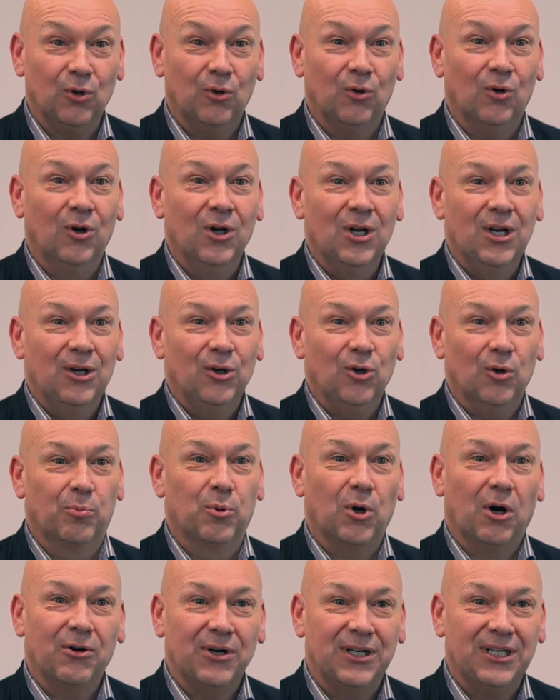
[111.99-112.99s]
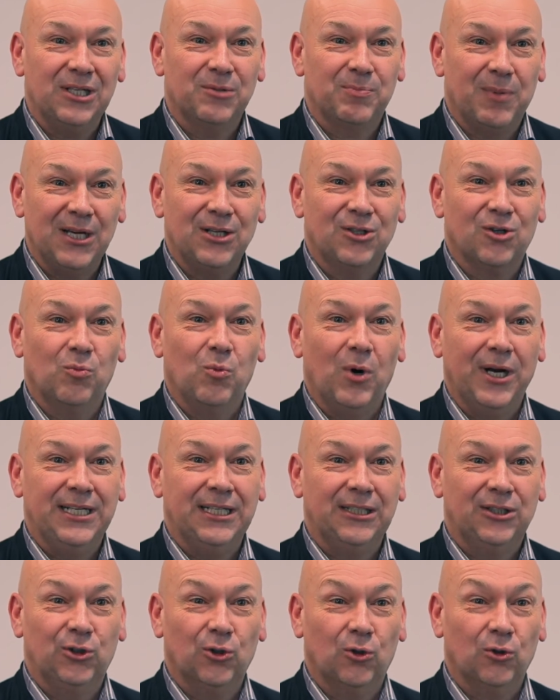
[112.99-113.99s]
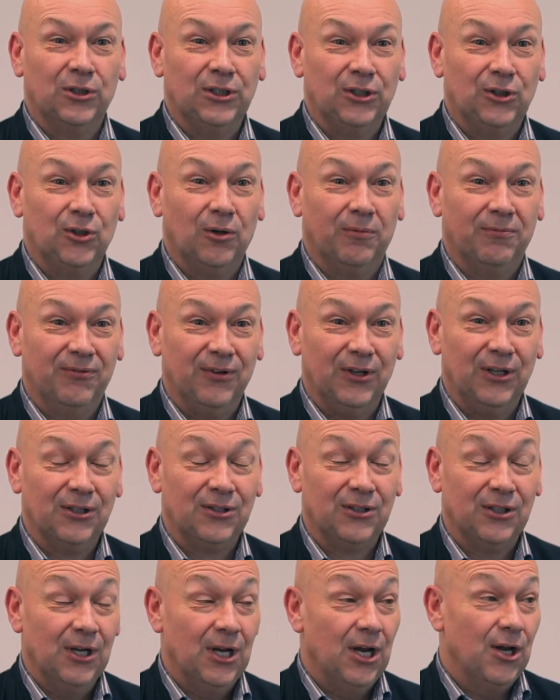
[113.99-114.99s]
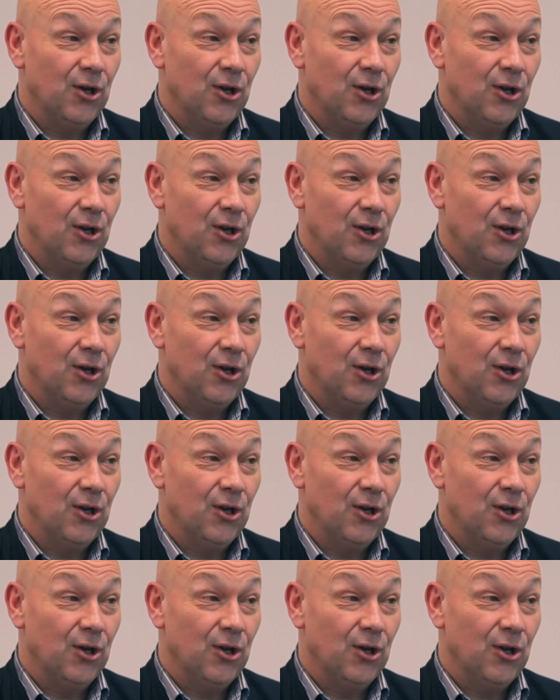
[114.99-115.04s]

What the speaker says: your priorities based on weighted shortest job first,